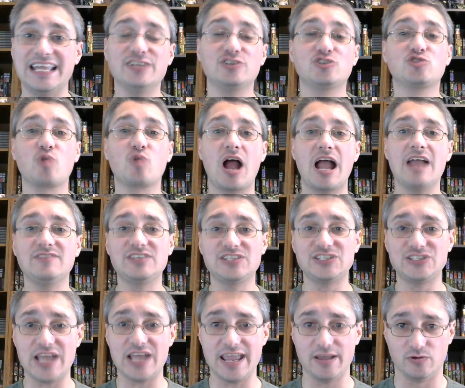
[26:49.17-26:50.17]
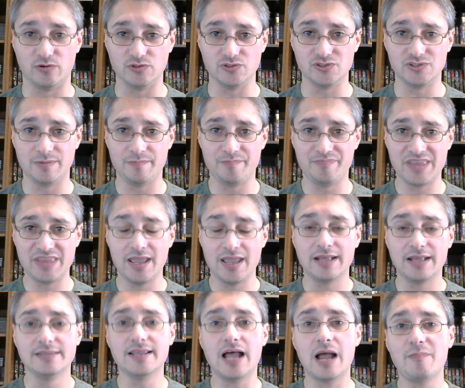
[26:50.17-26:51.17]
It drives sales,
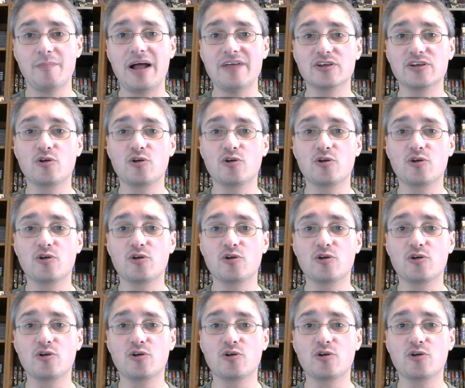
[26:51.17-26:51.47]
not by